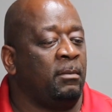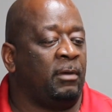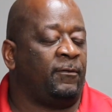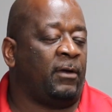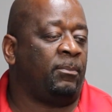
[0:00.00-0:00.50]

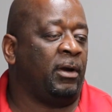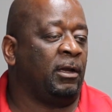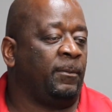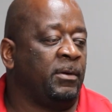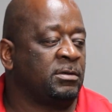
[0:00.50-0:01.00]
But if I bring
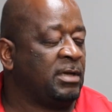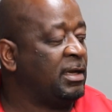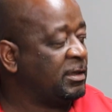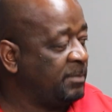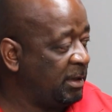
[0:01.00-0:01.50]
it up here, say
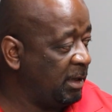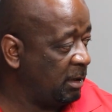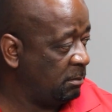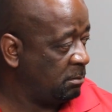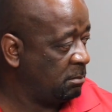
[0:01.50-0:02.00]
next
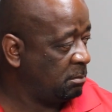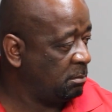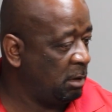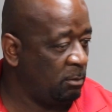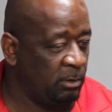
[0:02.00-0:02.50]
Monday,
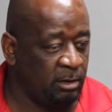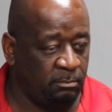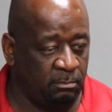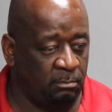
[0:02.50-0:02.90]
and we